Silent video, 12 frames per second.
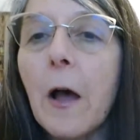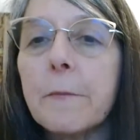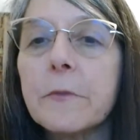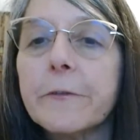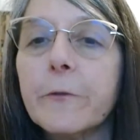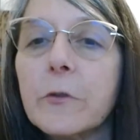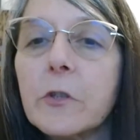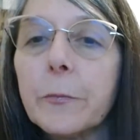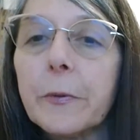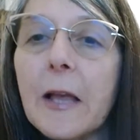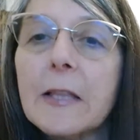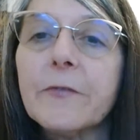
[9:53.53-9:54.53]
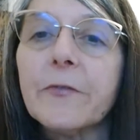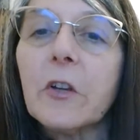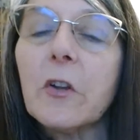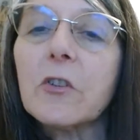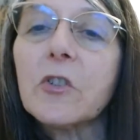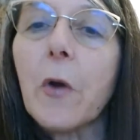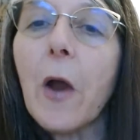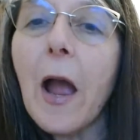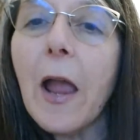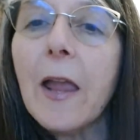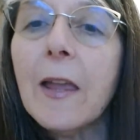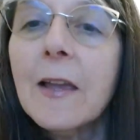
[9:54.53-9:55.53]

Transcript: diffuser blends for you to try.